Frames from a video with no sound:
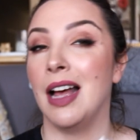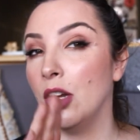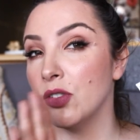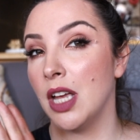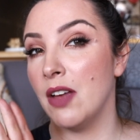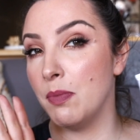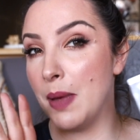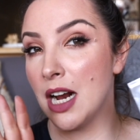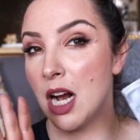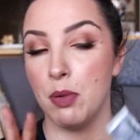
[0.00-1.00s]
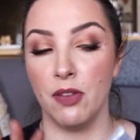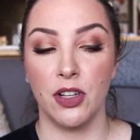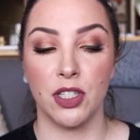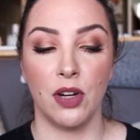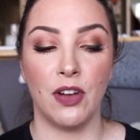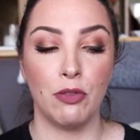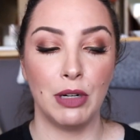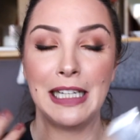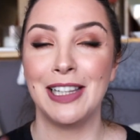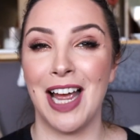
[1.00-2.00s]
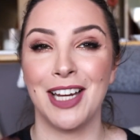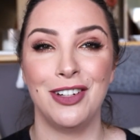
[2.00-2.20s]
I also have a backup of it. So if I really like